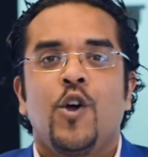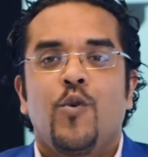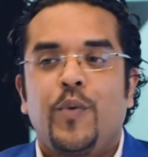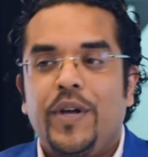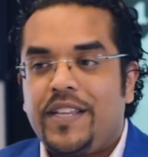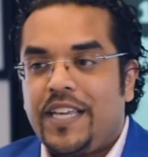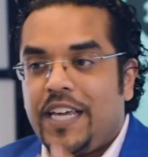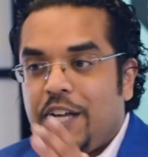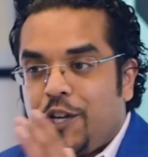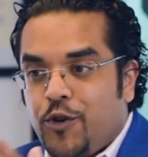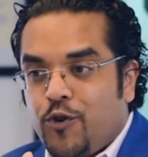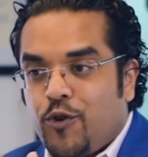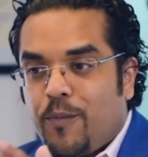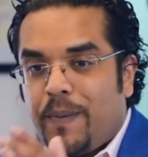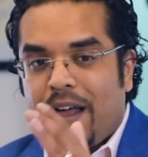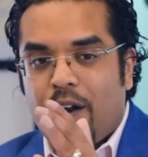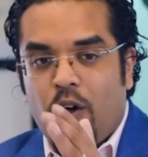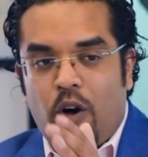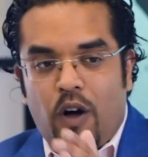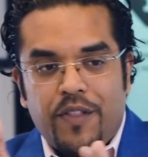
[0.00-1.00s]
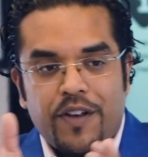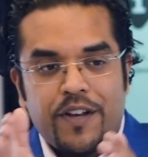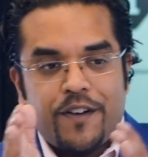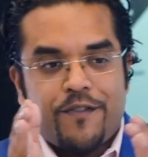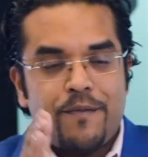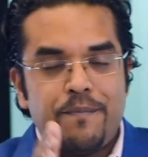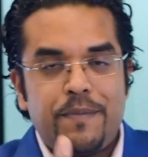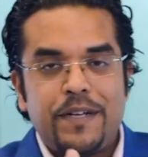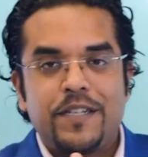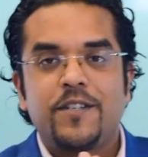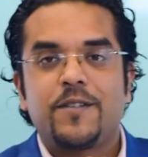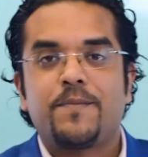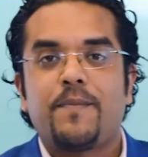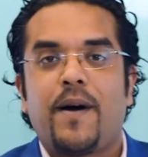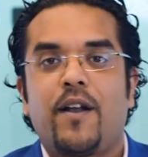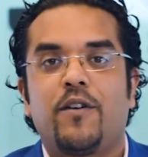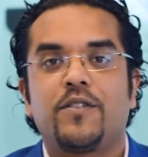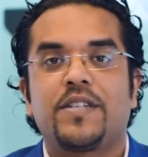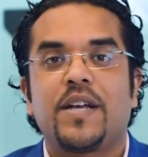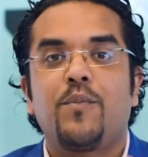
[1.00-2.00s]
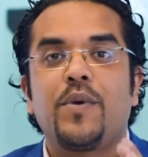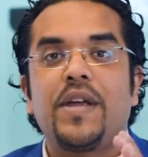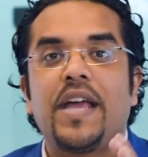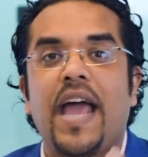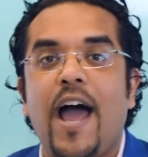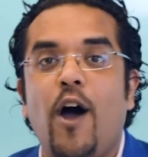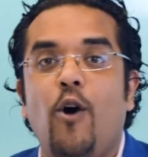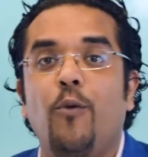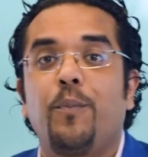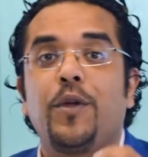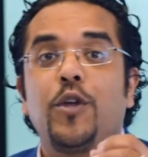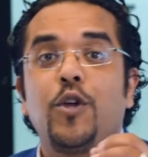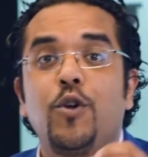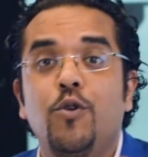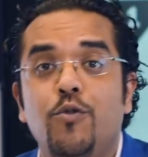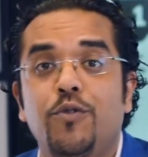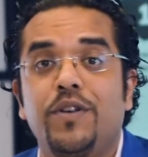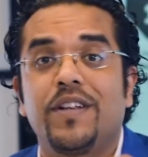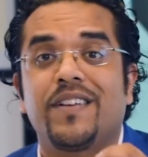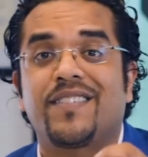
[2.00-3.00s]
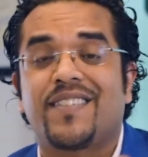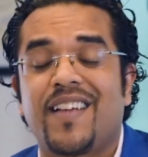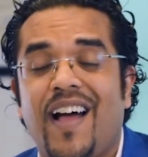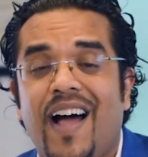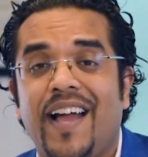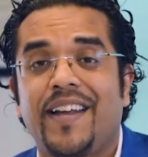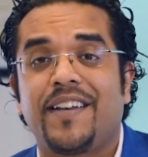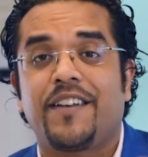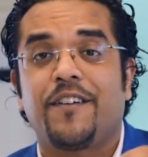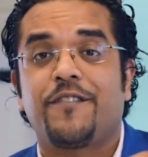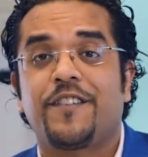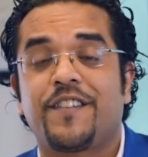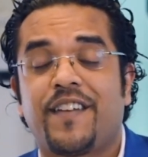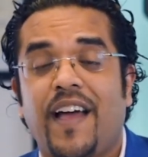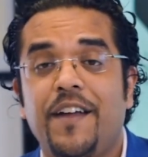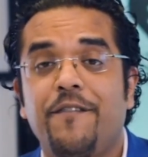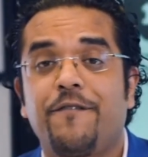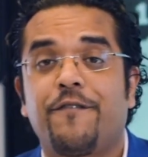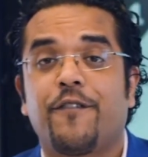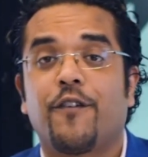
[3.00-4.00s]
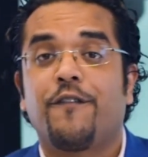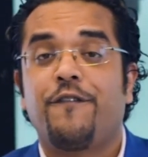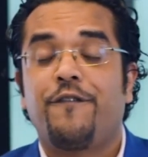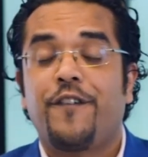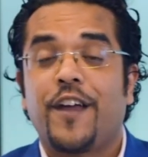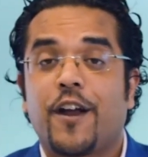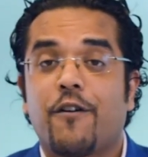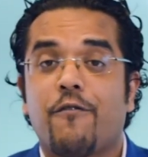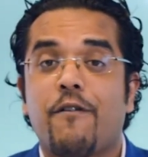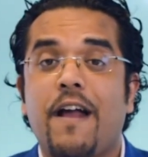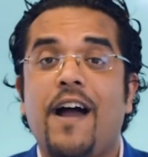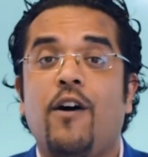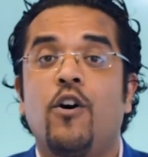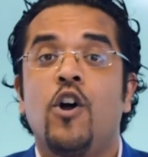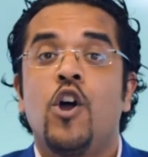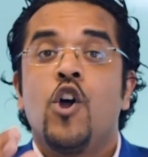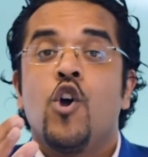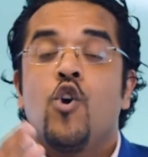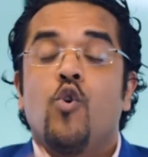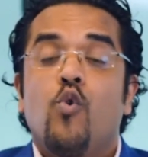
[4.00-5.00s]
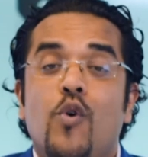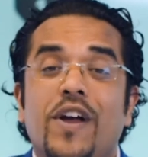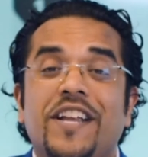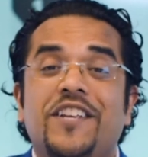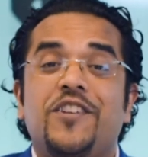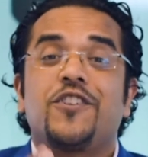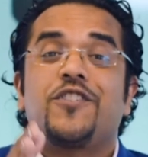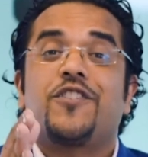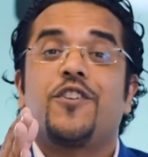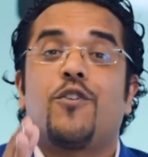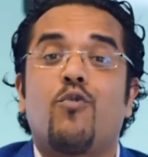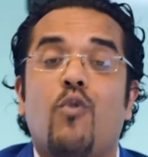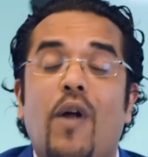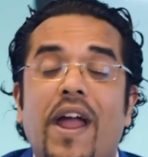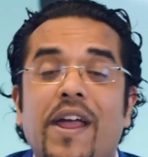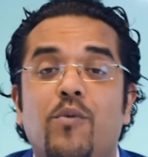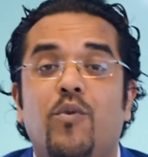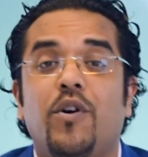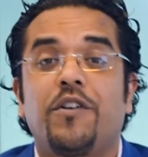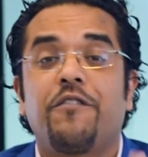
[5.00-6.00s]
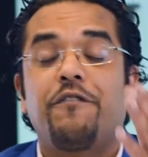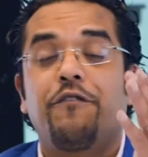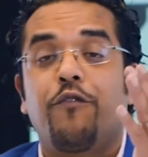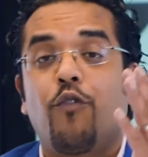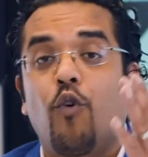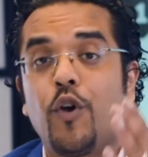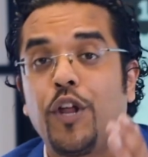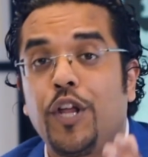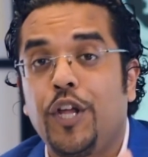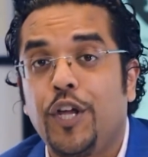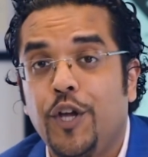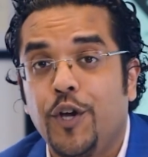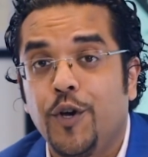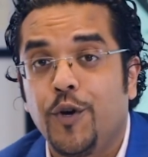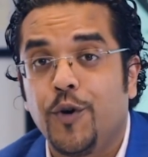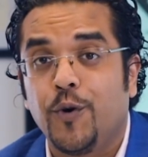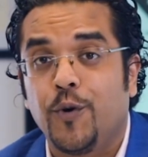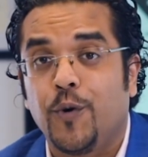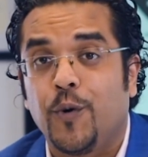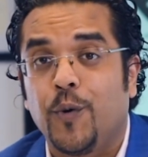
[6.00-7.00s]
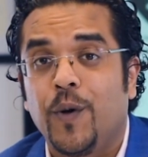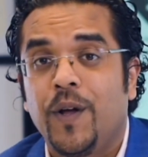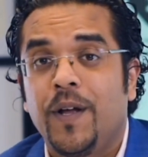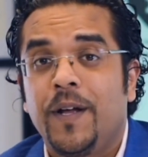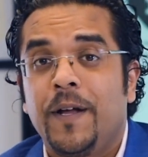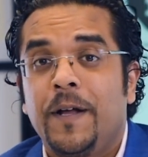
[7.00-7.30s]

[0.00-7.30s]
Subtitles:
We teach you about all the different business models and we help you decipher, figure out which is the right one for you.